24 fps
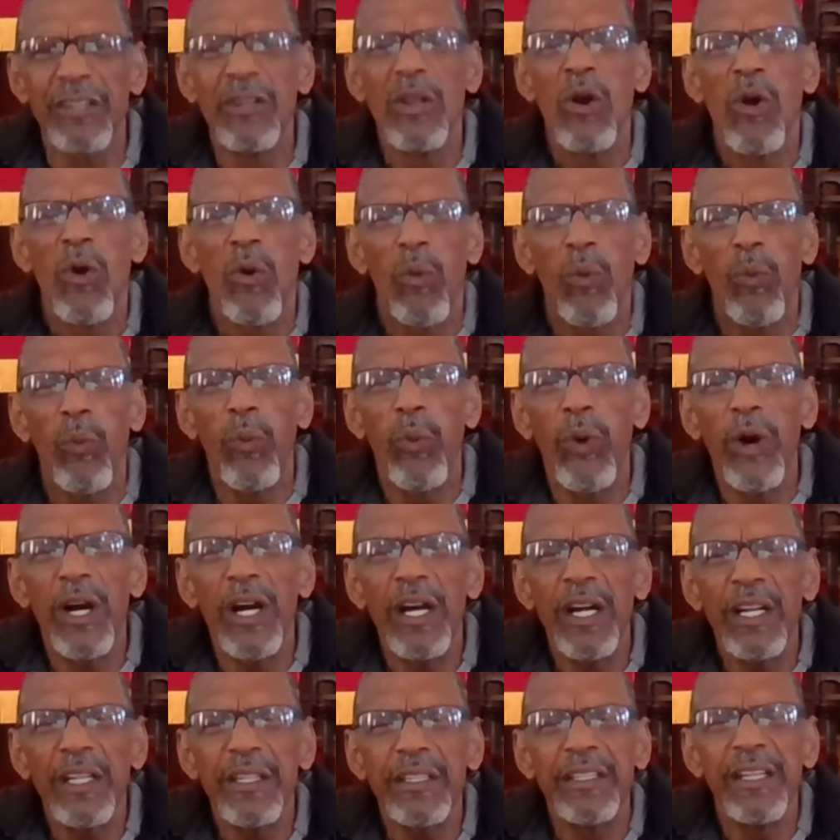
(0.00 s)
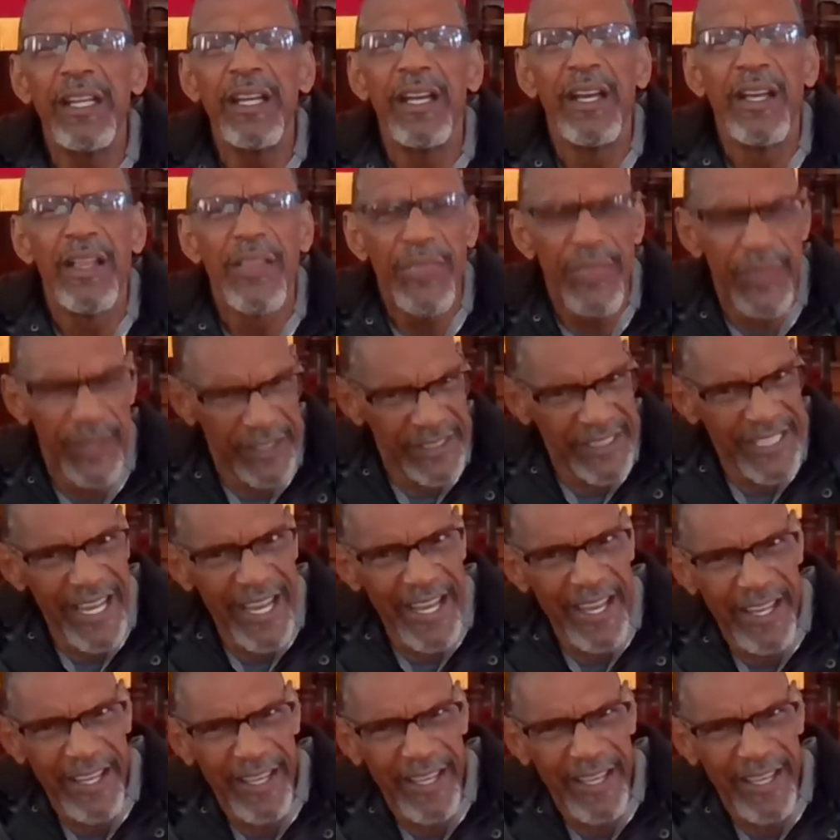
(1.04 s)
won the day.